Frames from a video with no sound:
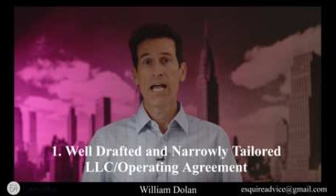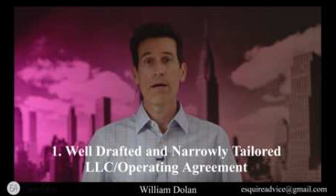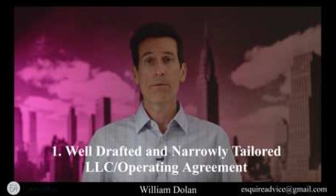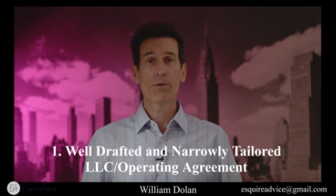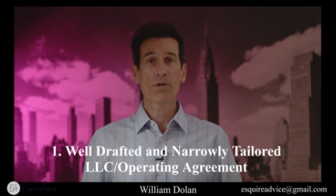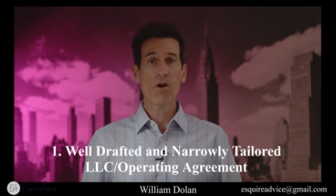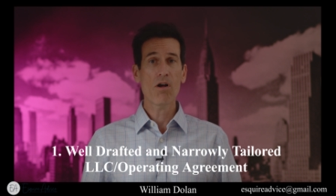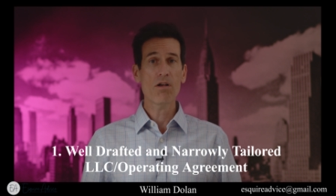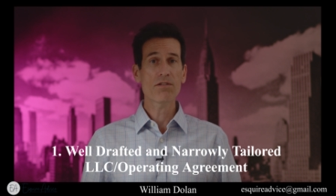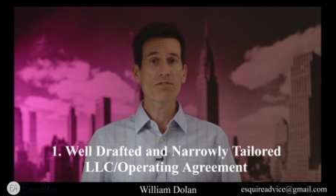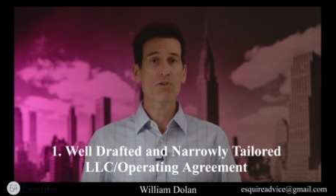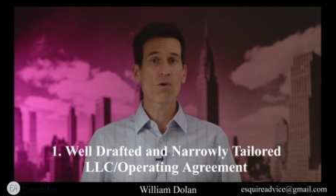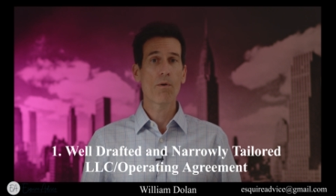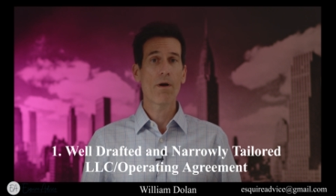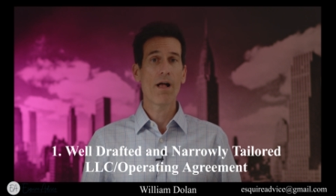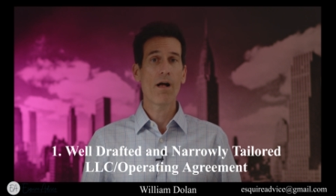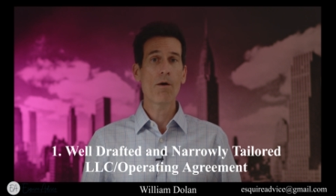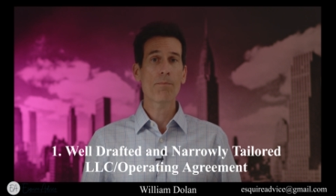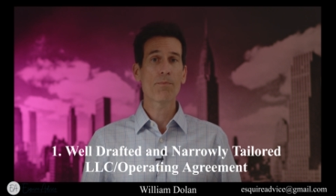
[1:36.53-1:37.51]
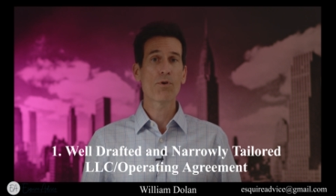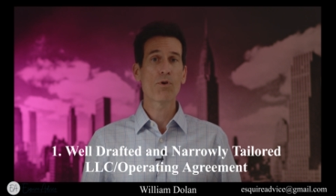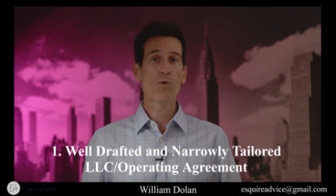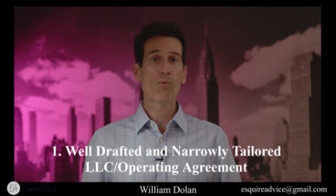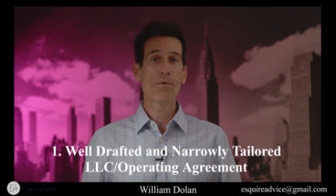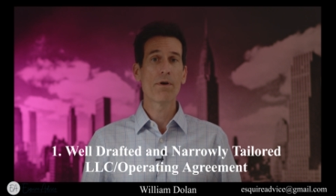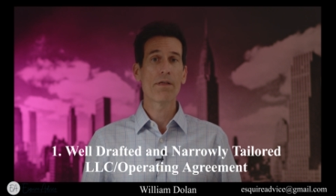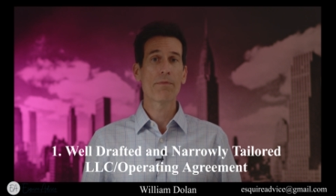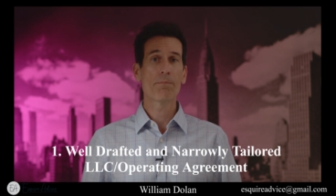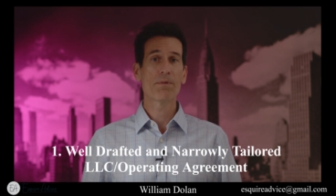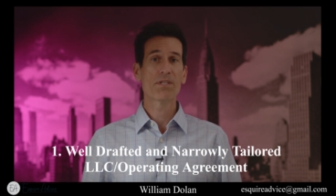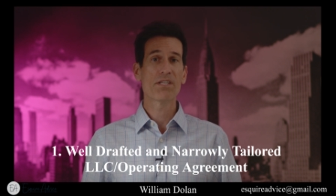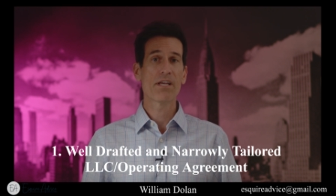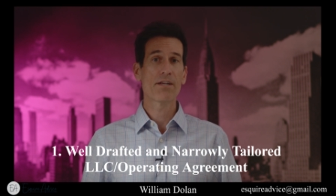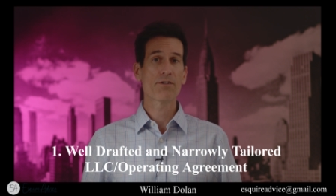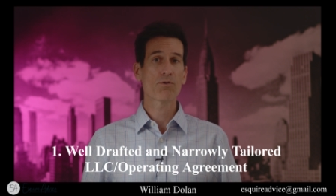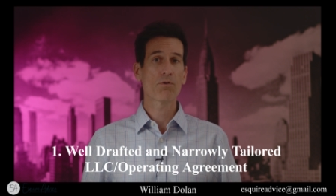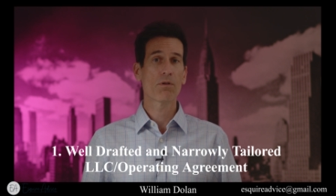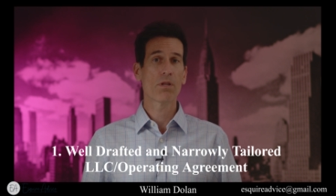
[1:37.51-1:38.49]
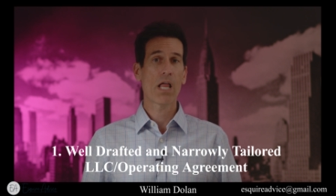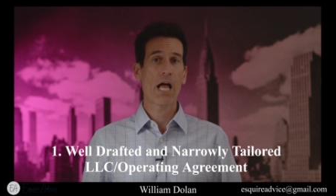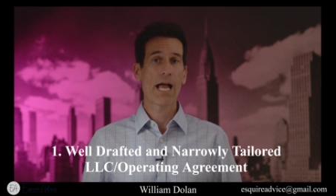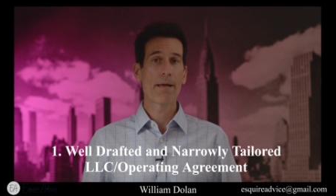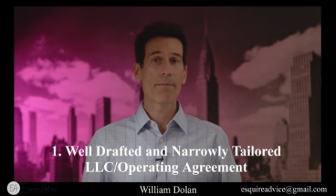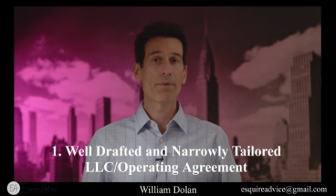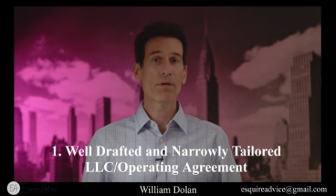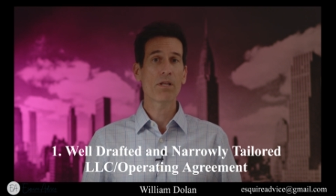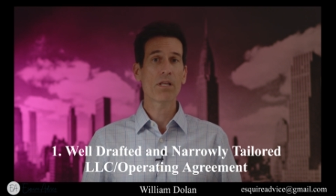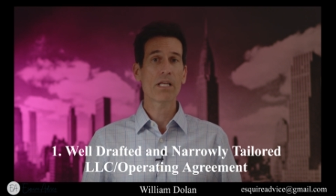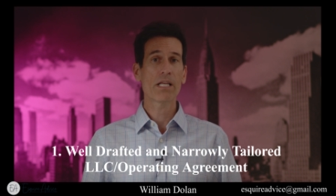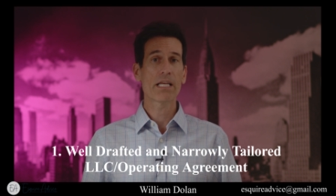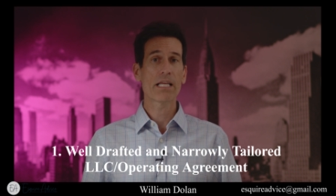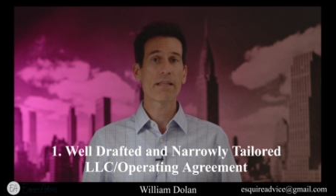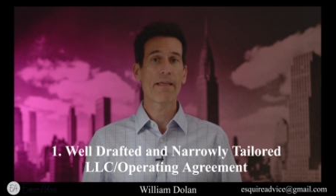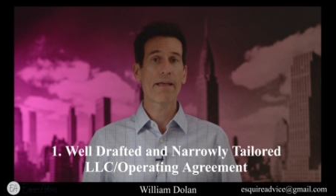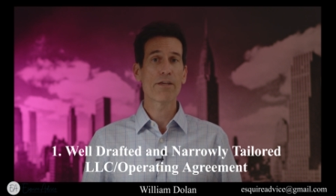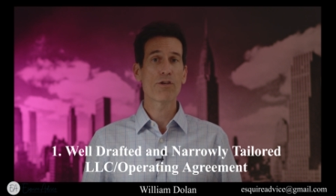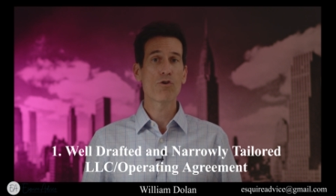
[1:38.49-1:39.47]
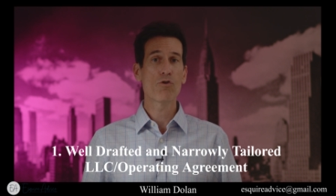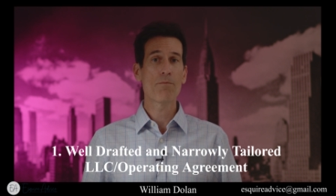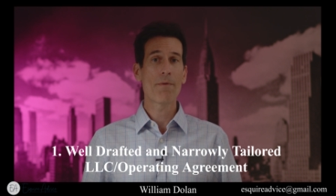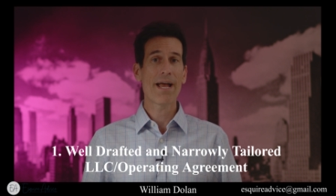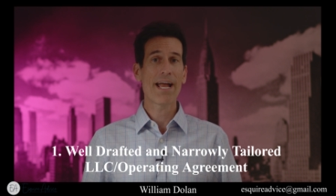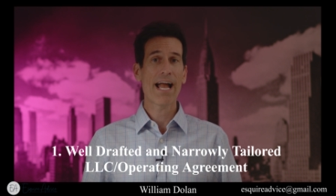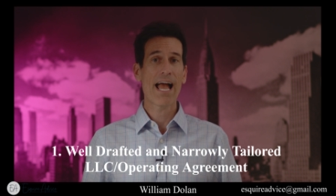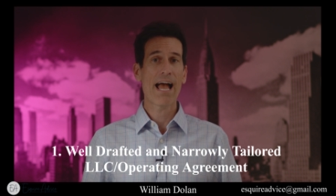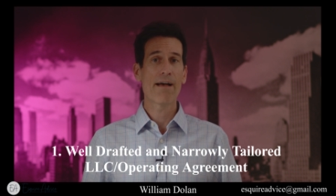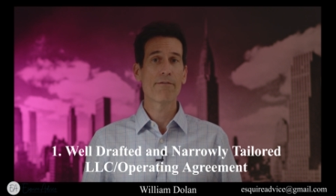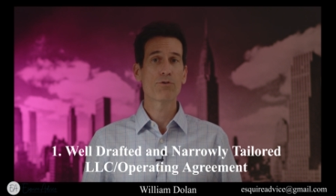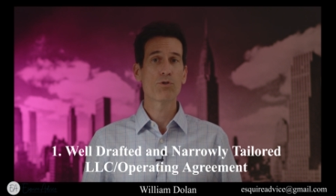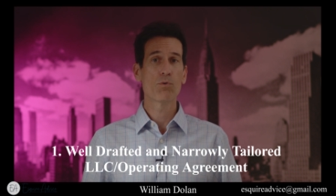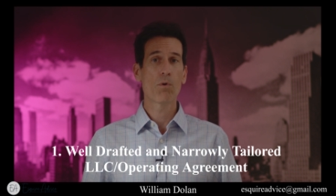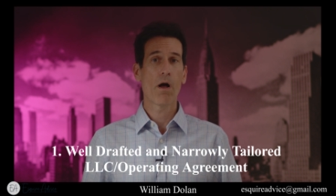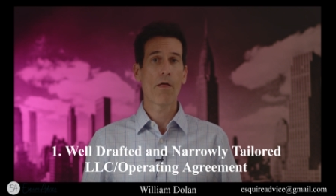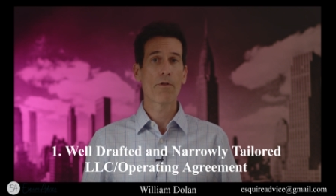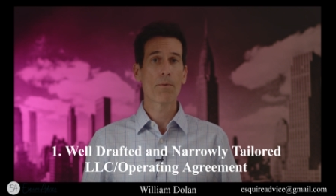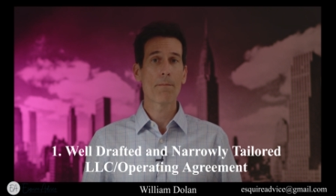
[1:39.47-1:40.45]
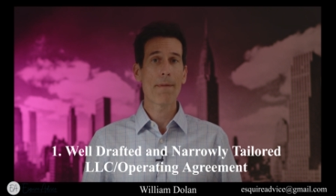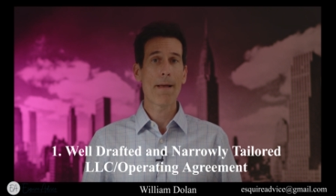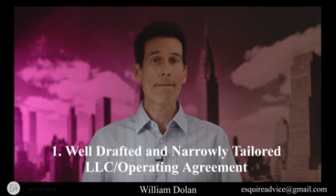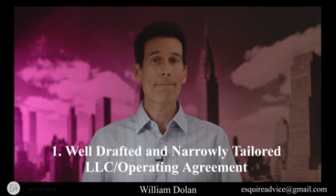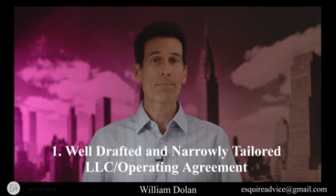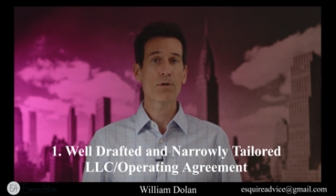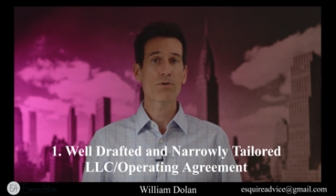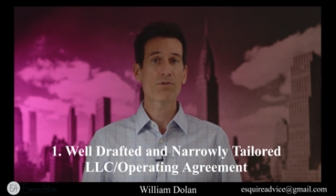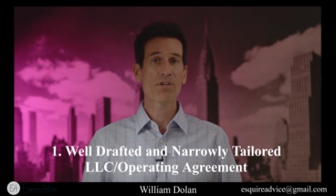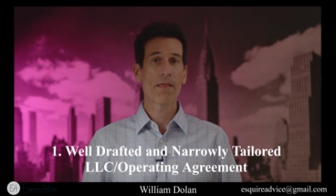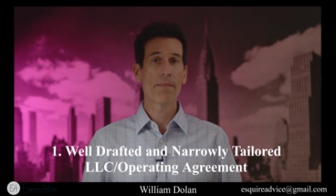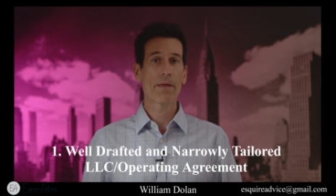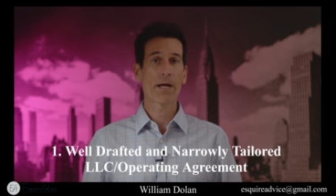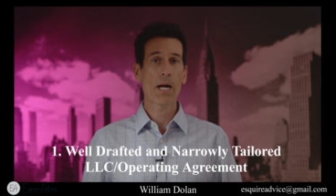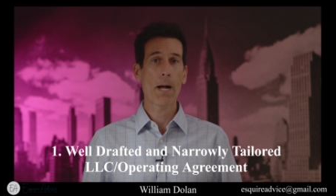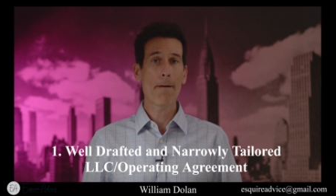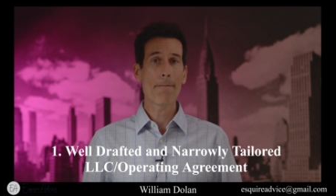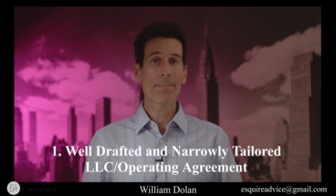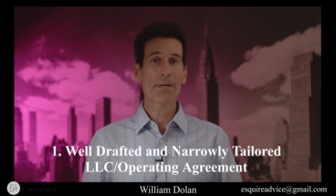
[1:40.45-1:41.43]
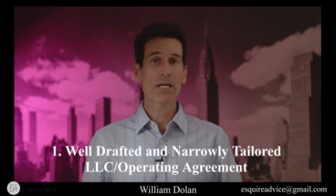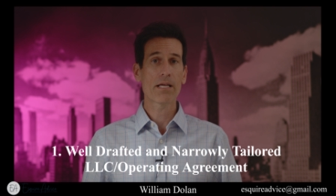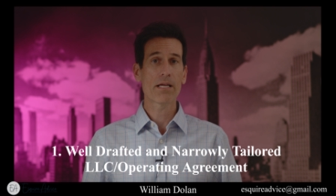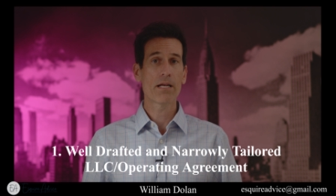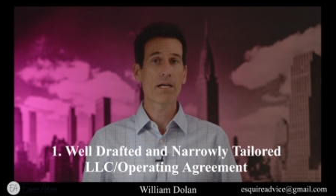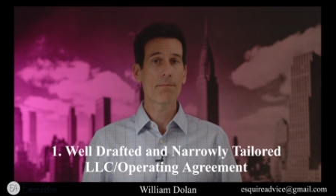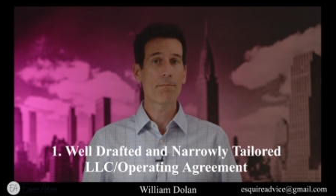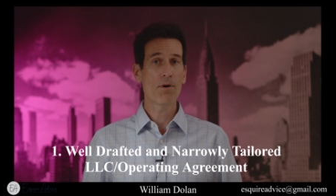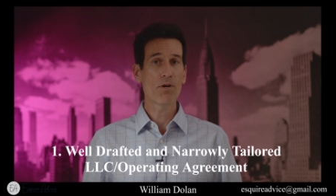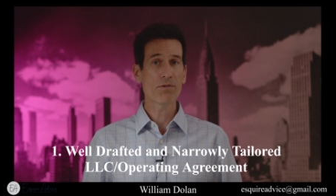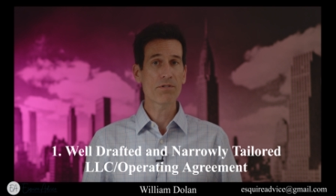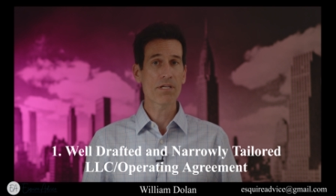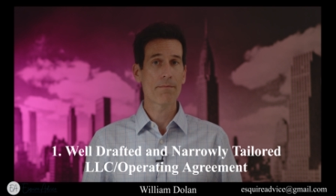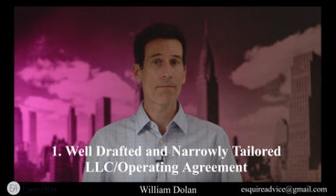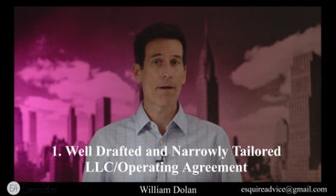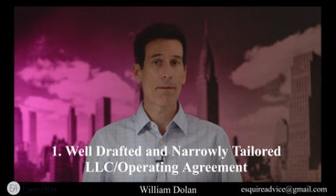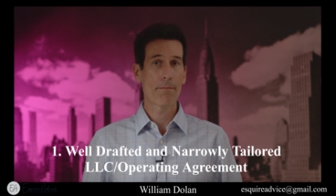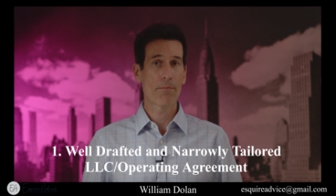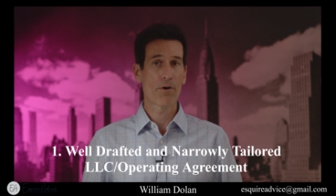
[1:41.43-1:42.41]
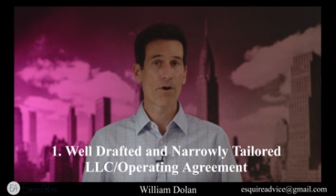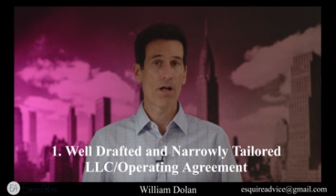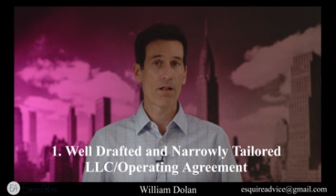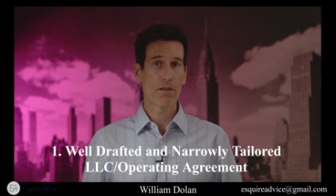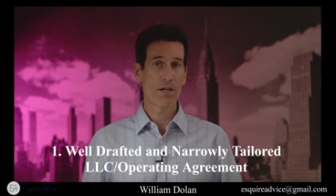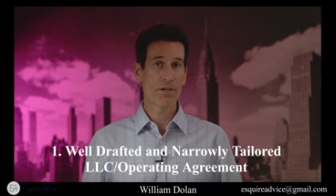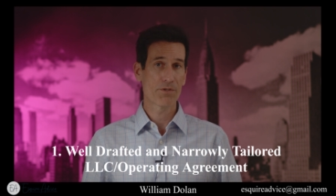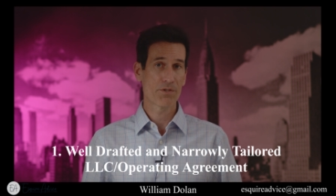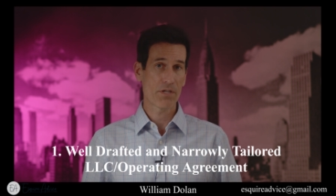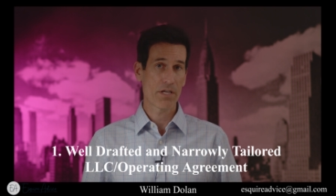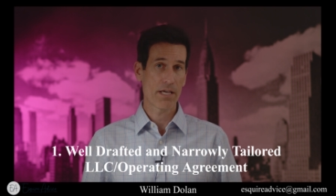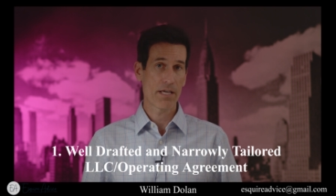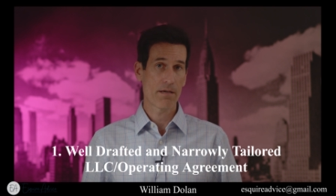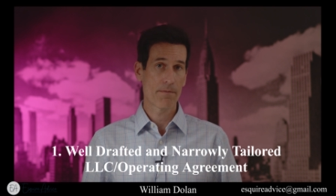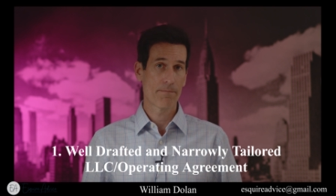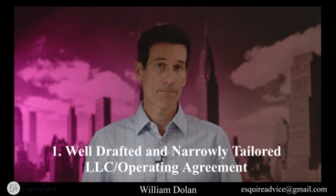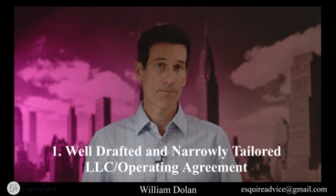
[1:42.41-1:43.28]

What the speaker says: It would also help you with potential liability that you may have to other members and the company in a multi-member LLC.